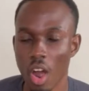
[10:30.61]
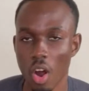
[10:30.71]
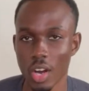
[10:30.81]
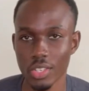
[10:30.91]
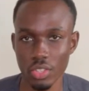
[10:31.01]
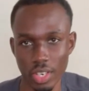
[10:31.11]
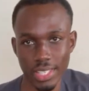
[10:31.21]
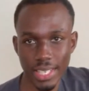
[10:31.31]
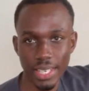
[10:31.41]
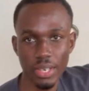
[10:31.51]
are
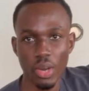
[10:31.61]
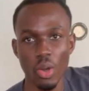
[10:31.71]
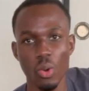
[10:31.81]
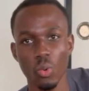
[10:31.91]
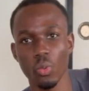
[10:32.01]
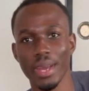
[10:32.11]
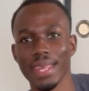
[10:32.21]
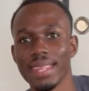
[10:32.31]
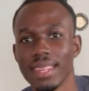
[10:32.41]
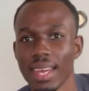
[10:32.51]
sorted
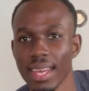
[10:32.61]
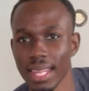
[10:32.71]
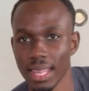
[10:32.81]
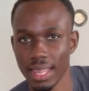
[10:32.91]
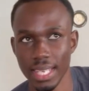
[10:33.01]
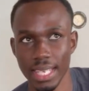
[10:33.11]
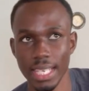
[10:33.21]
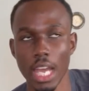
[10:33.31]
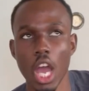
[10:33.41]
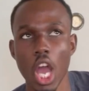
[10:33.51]
with the